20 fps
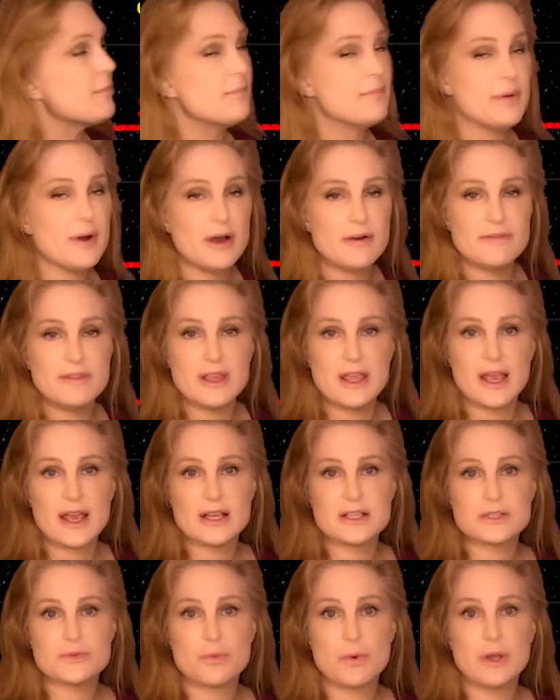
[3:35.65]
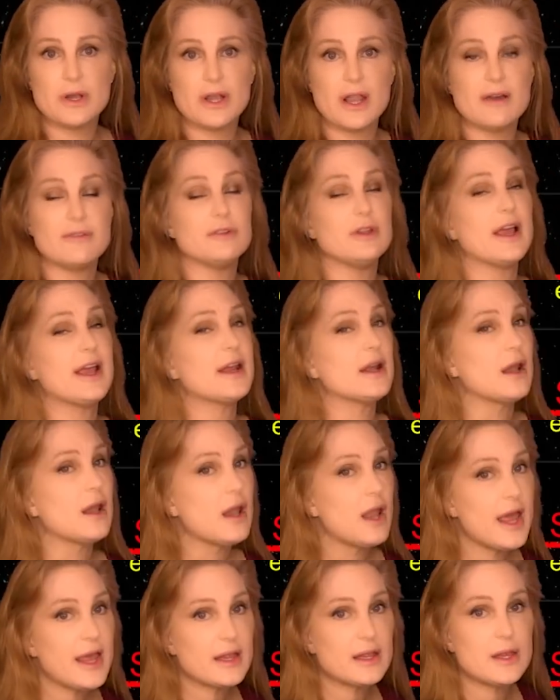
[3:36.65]
above the S1 level, and
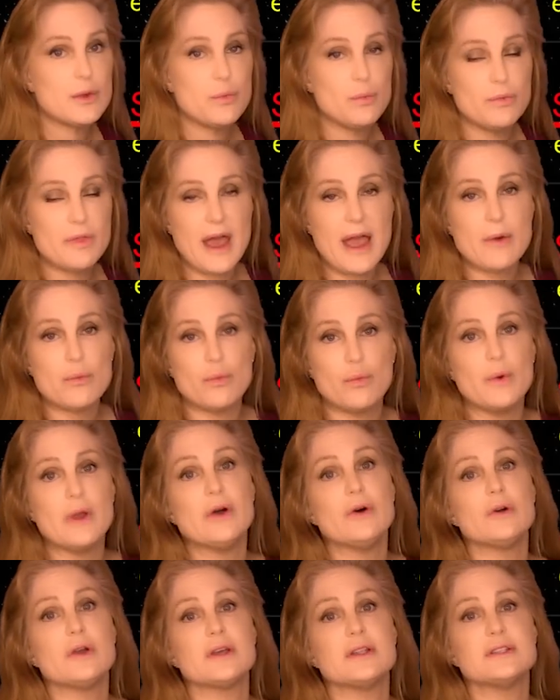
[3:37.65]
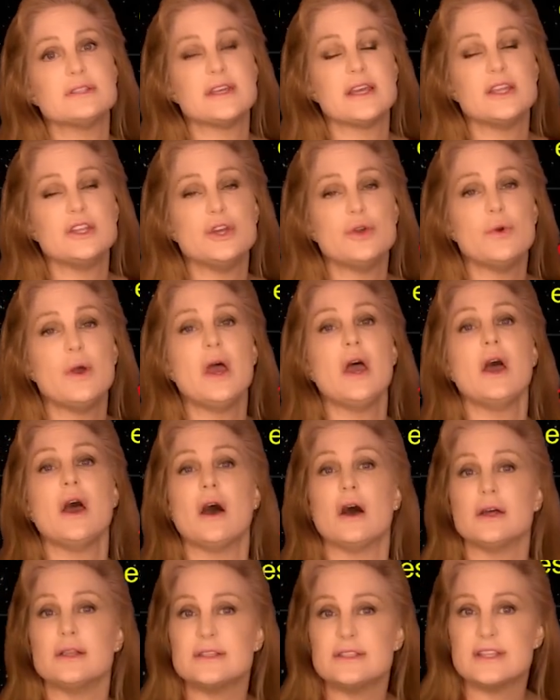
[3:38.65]
likely that will continue
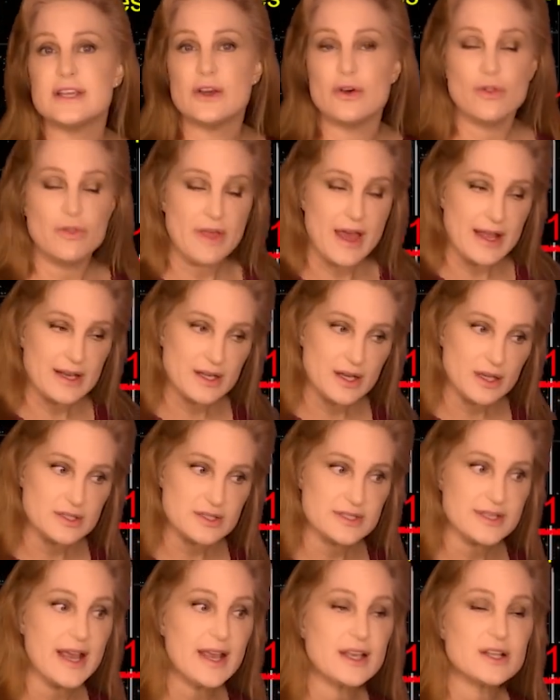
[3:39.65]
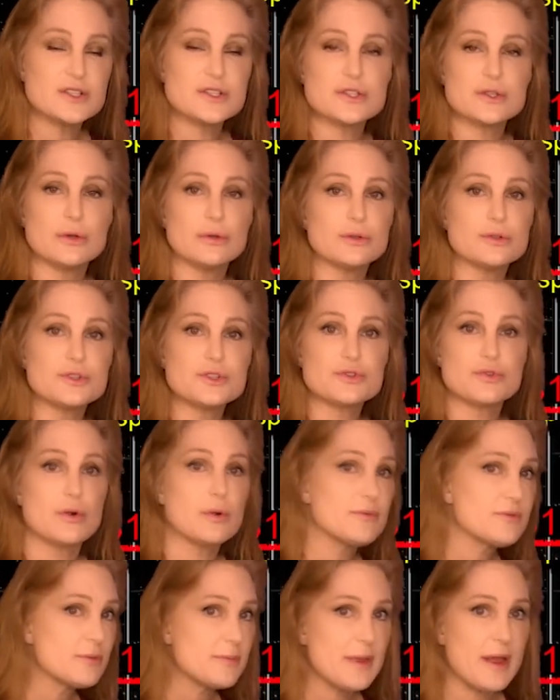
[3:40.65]
until that second solar
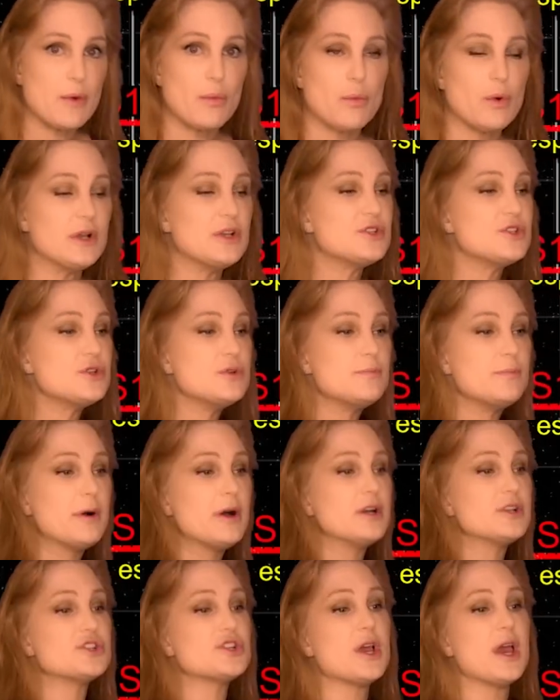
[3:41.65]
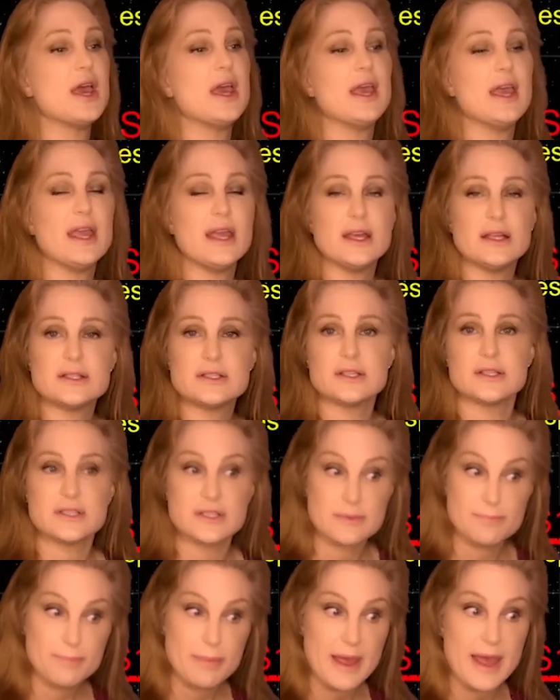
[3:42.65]
storm from that 1-2 punch hits
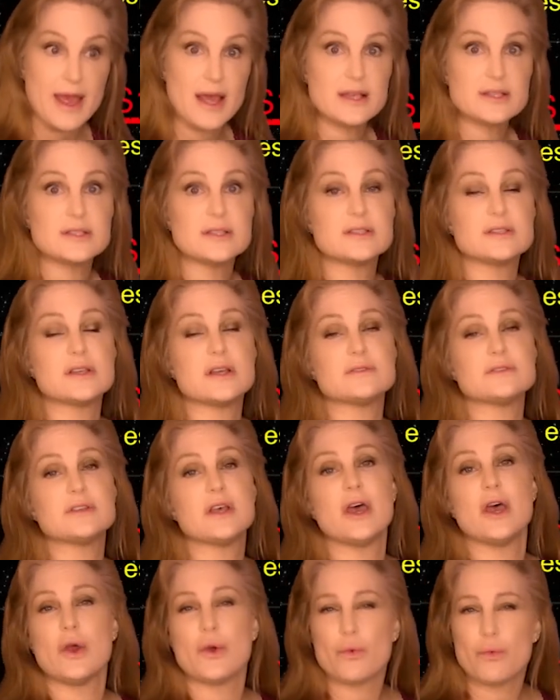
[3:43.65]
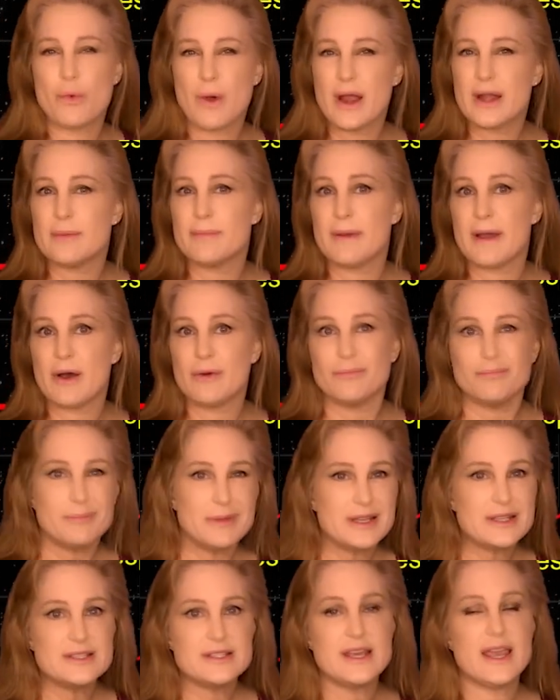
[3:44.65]
us and passes us right about
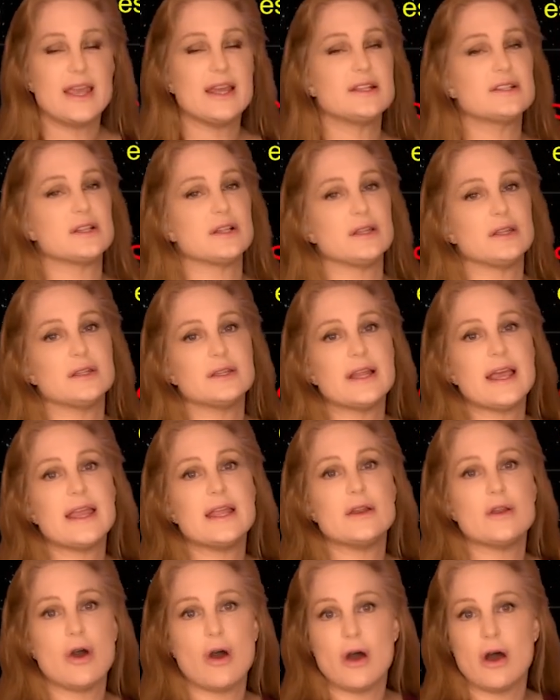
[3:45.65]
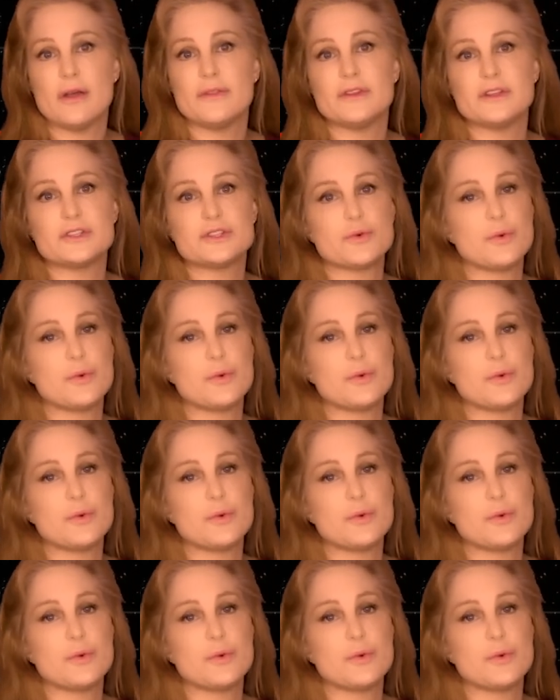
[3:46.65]
midday to late on the